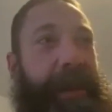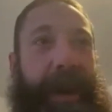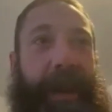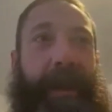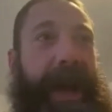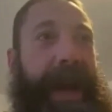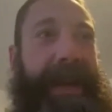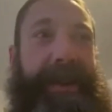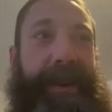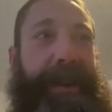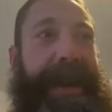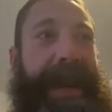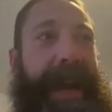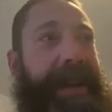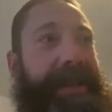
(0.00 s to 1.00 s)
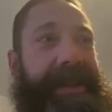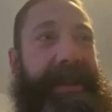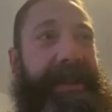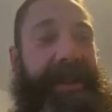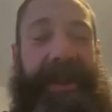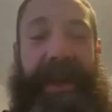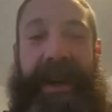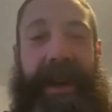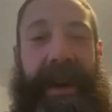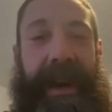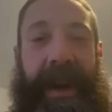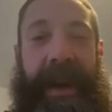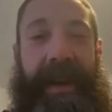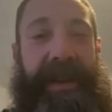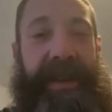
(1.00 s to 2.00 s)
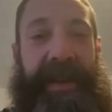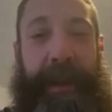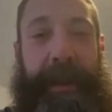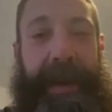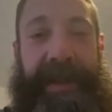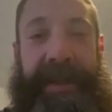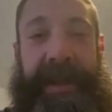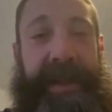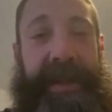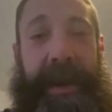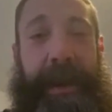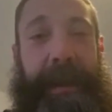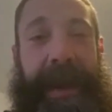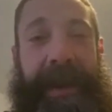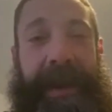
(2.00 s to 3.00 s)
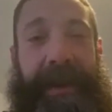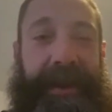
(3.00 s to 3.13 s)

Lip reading: And I'm like, told my dad, I said, this is a Pisgah Summit,